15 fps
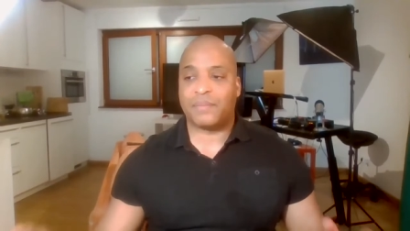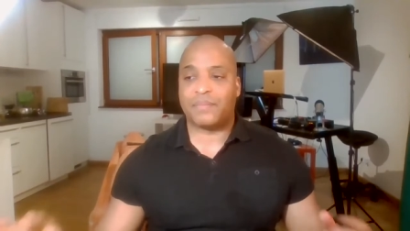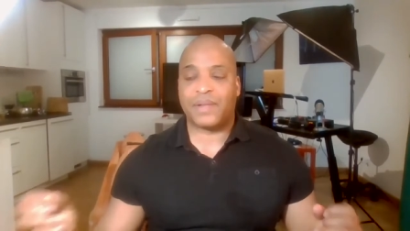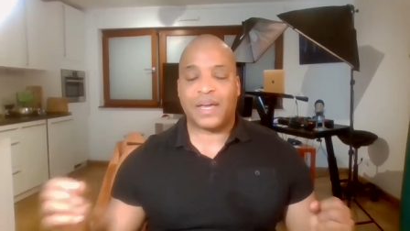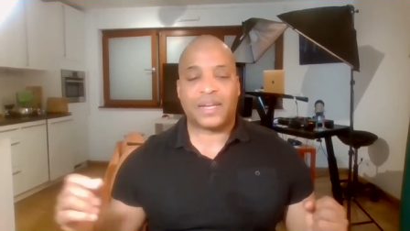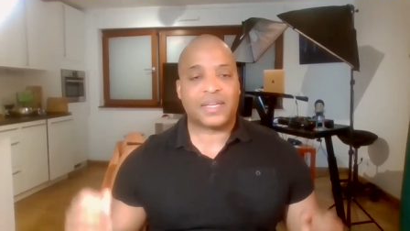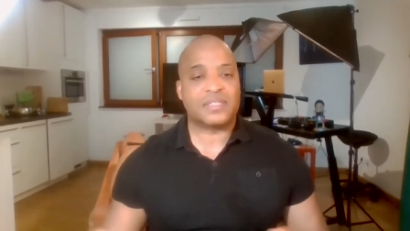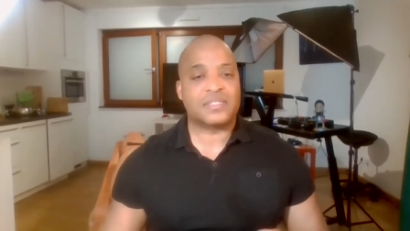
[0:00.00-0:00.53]
I'm
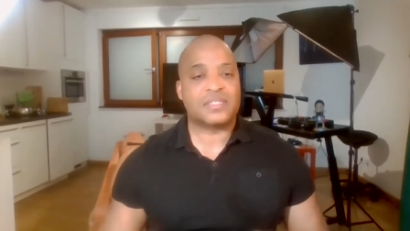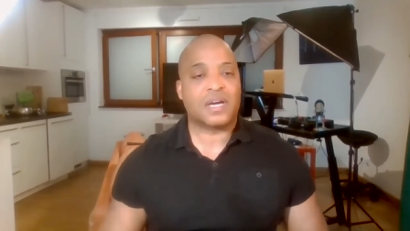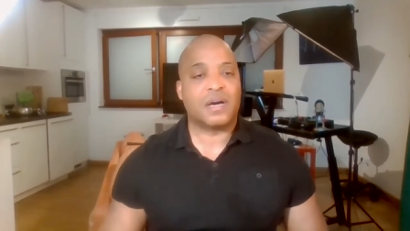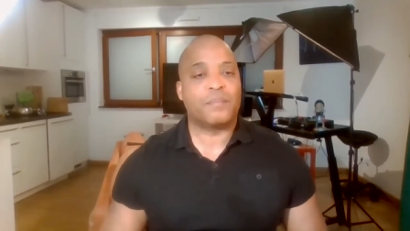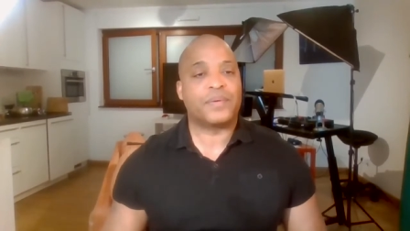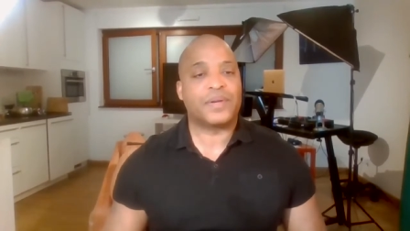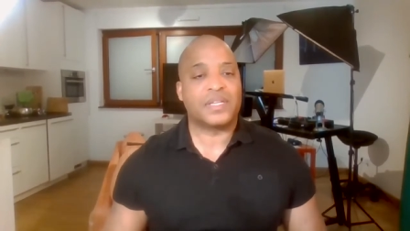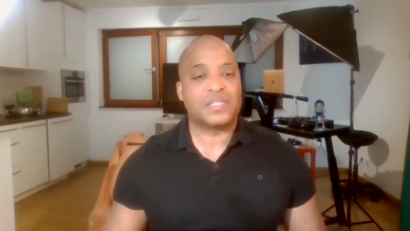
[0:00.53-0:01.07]
not against
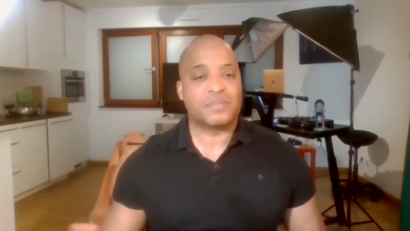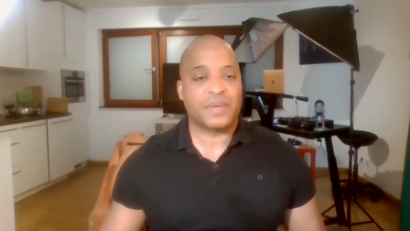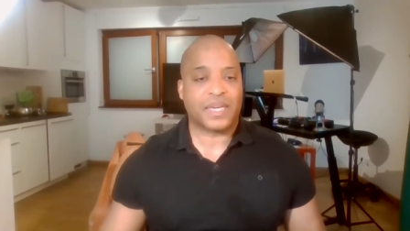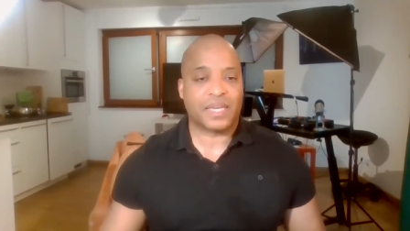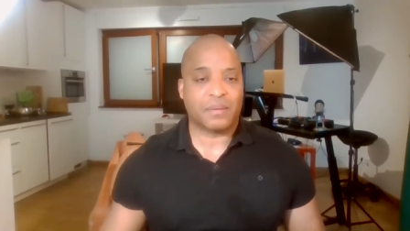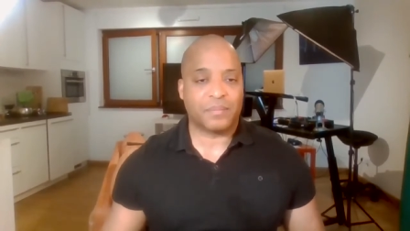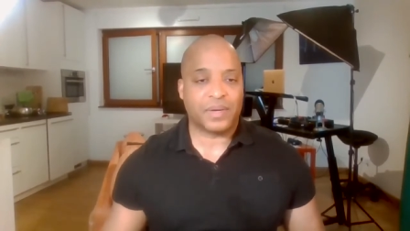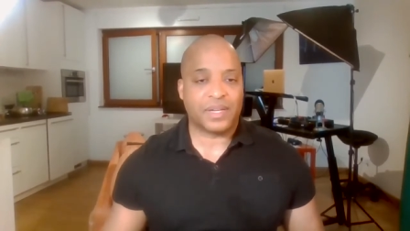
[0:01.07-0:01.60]
companies
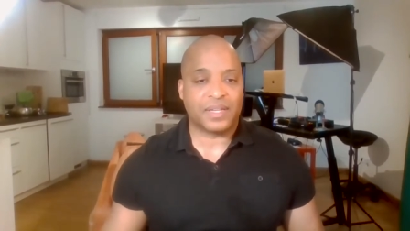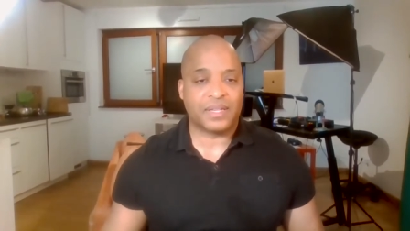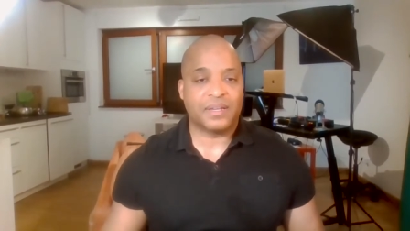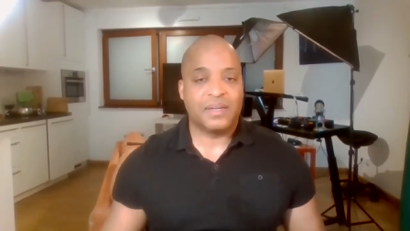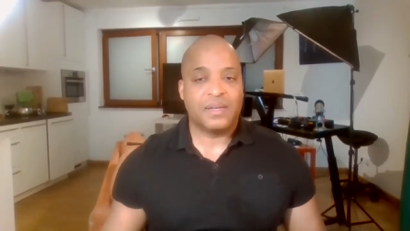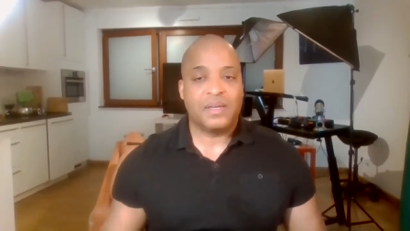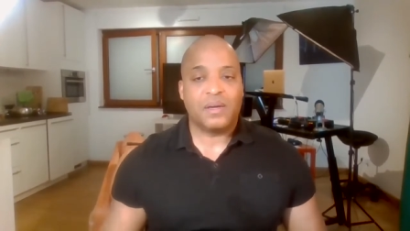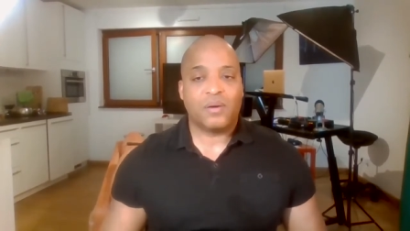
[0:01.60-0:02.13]
making money.
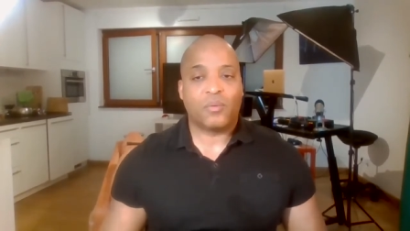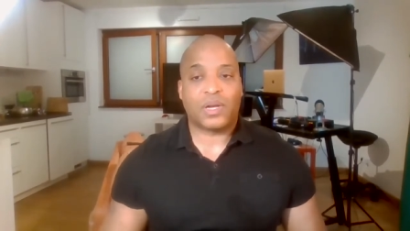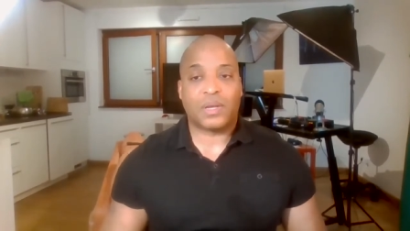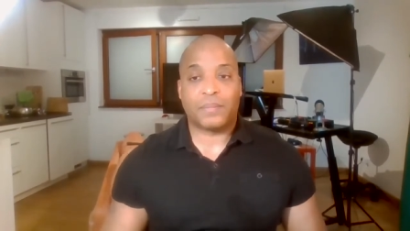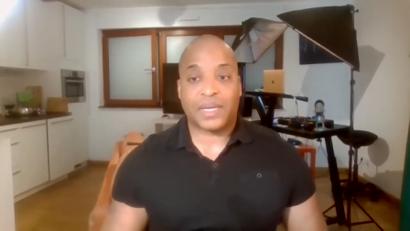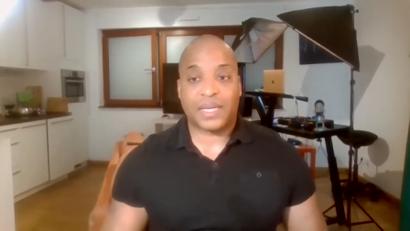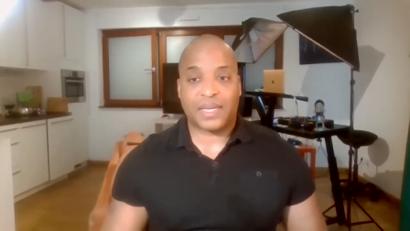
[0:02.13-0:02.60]
What mm-hmm.